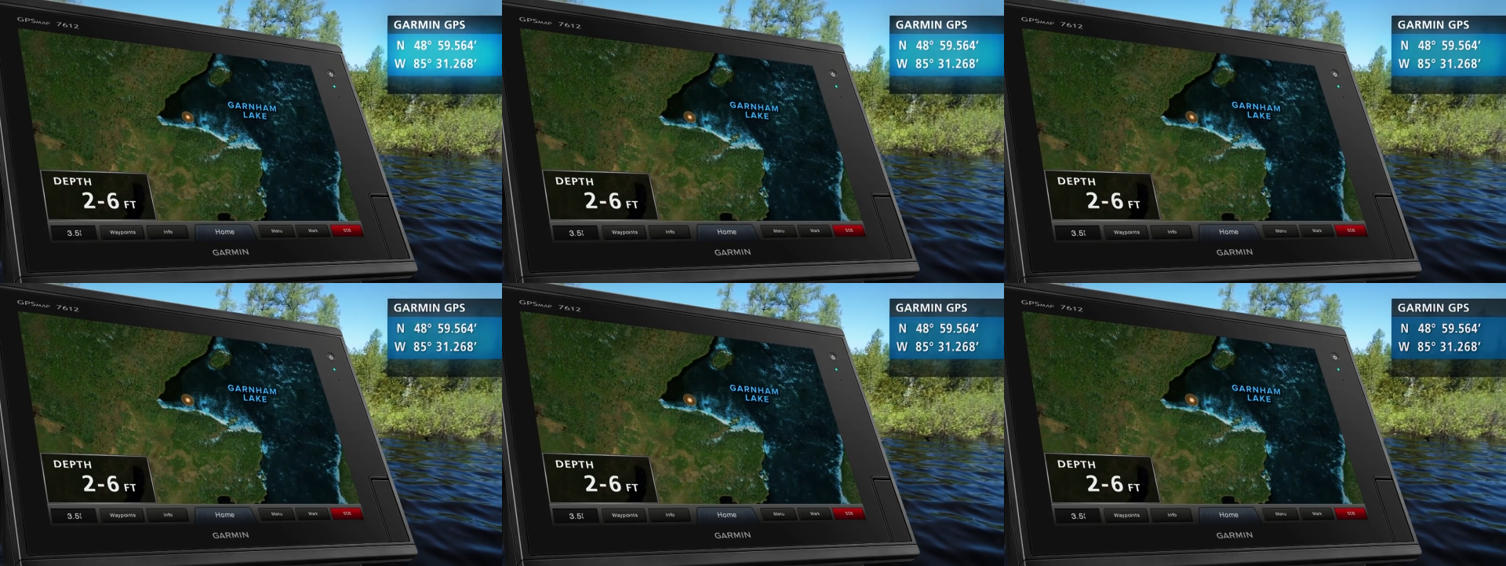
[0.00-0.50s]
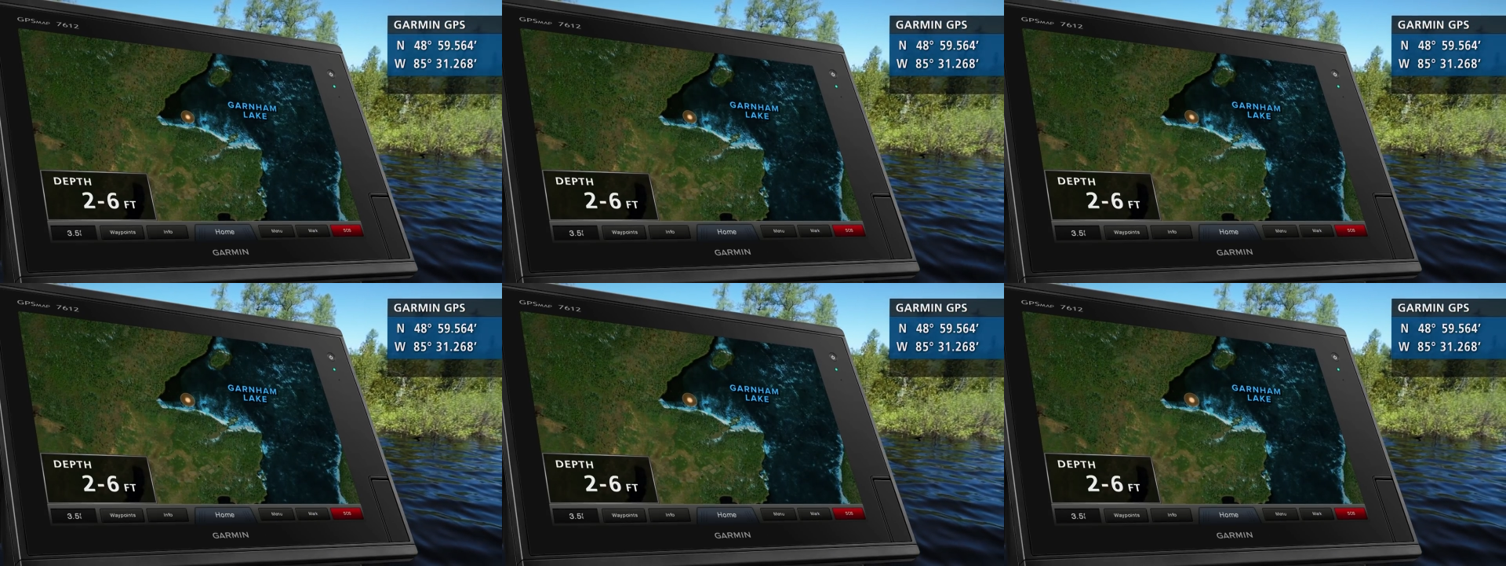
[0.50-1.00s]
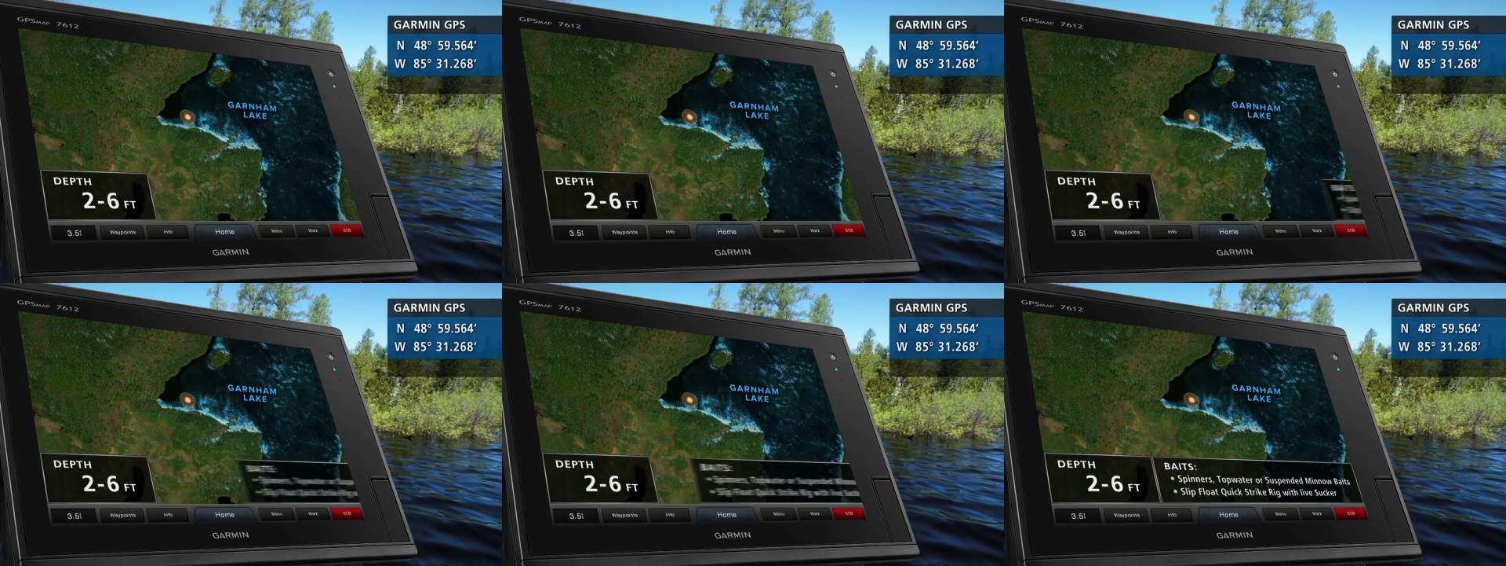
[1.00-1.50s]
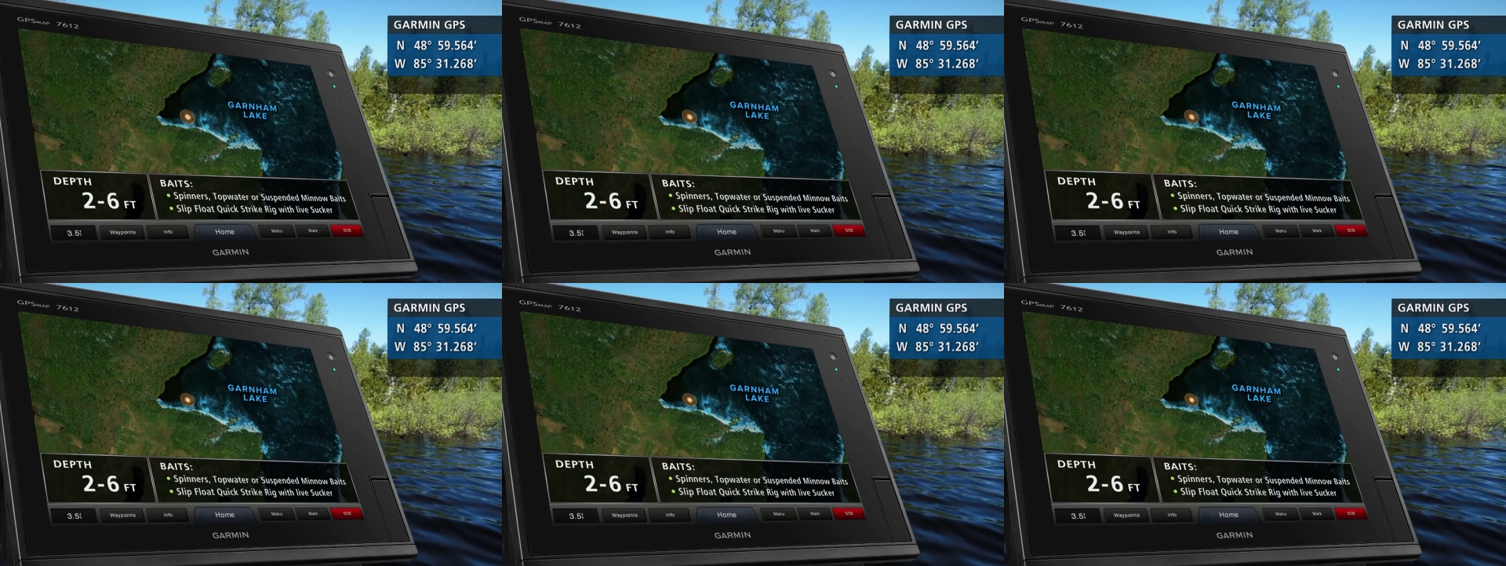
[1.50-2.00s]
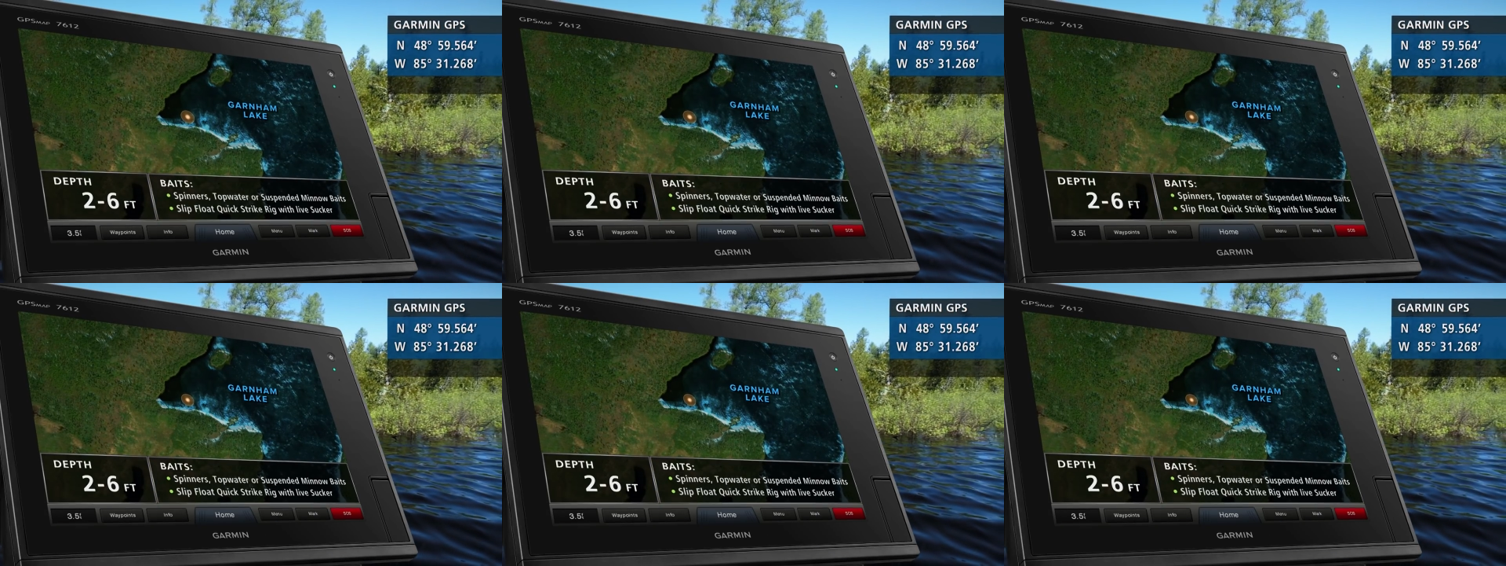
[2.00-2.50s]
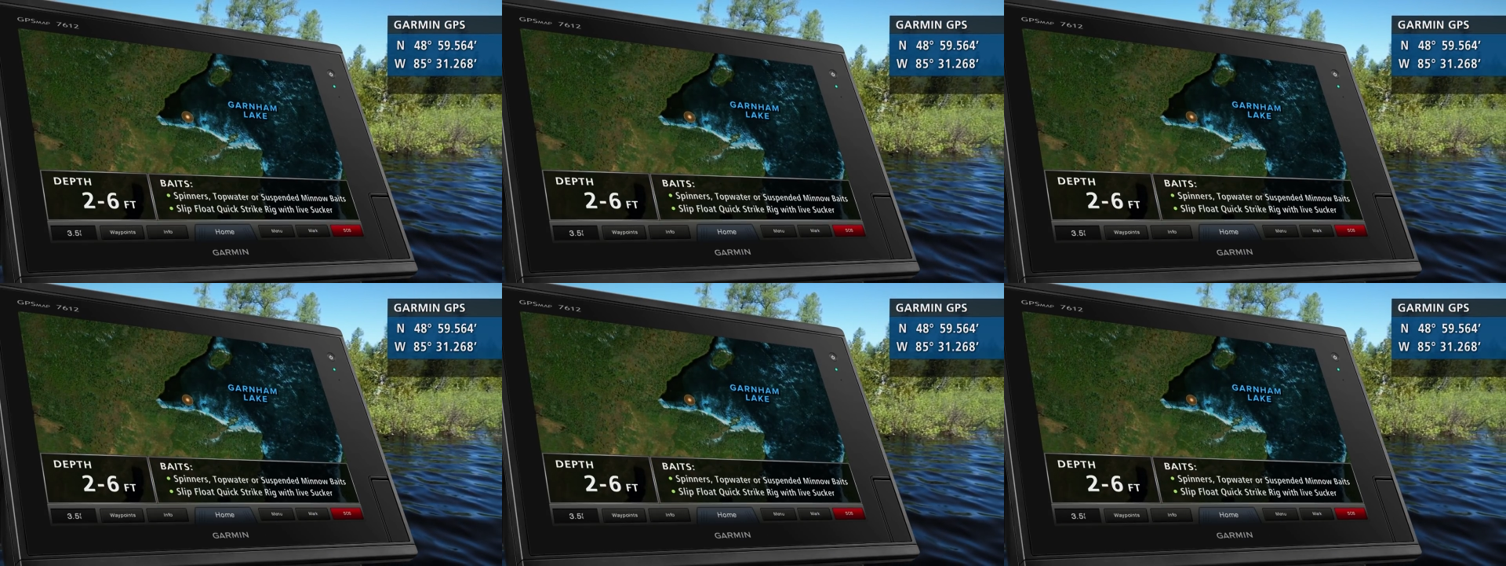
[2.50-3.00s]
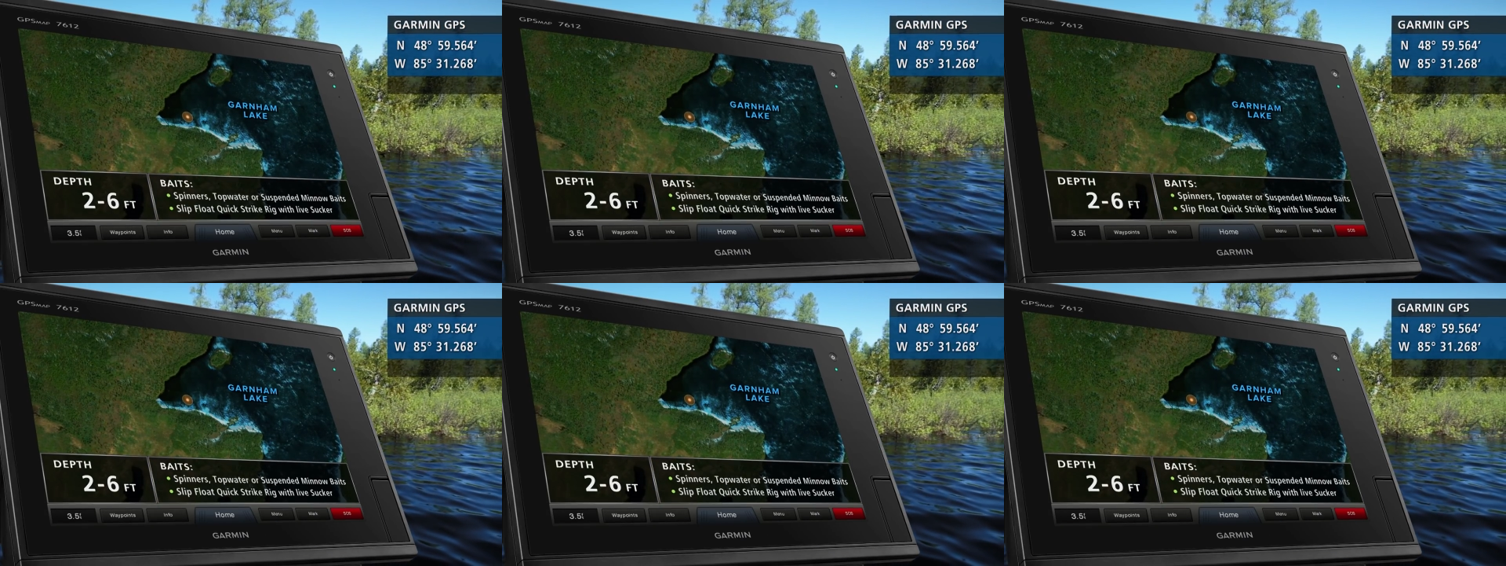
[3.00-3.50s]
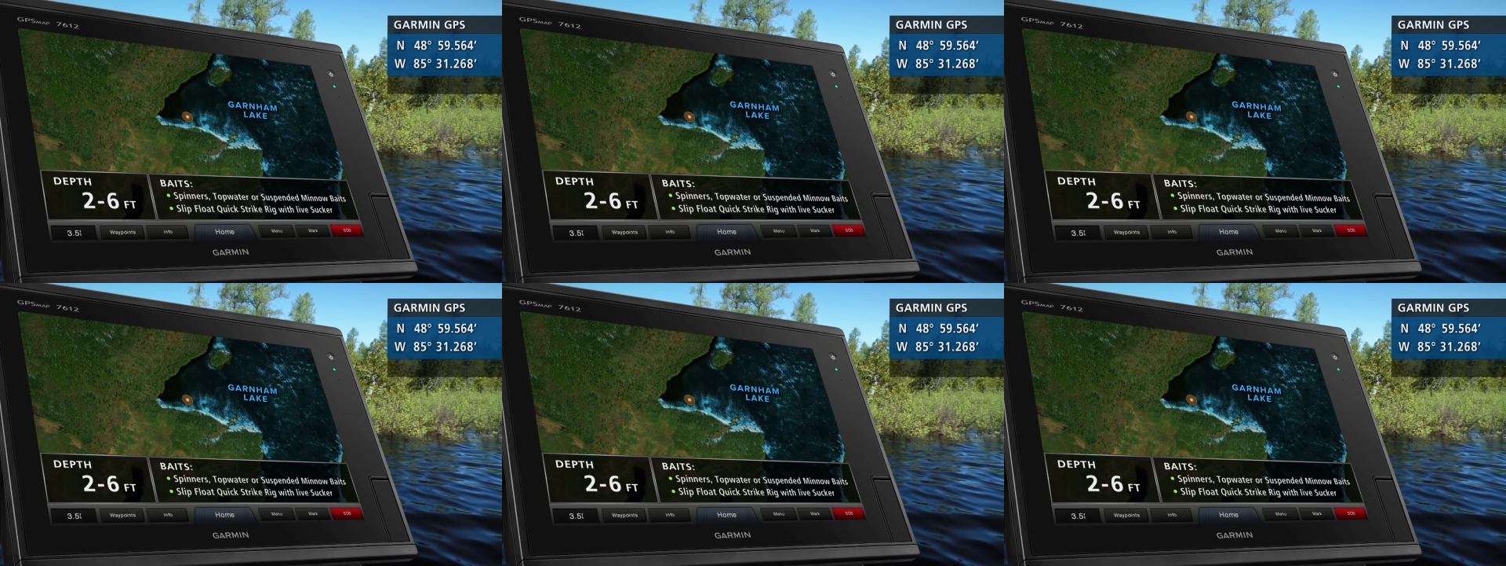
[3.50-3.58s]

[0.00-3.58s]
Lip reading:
Nobody's mouth can be seen.